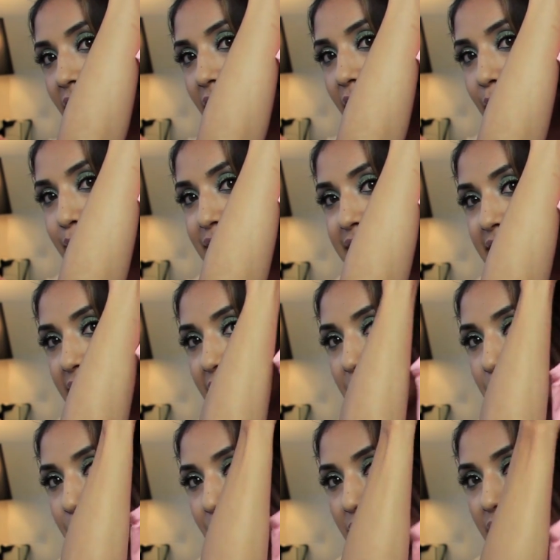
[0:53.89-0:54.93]
um,
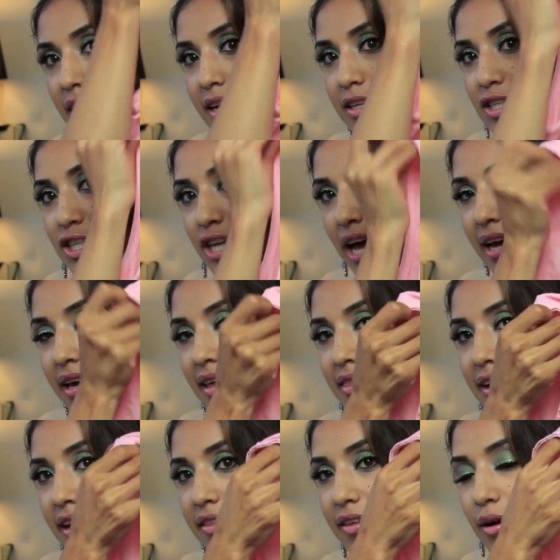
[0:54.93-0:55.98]
denim pink
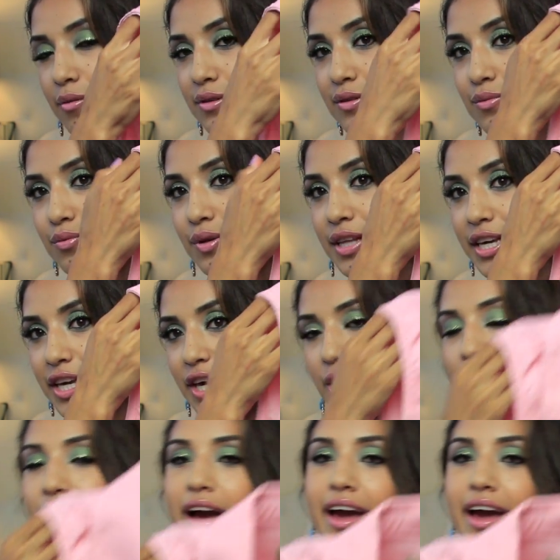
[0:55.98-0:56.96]
jacket that I thought was really cute.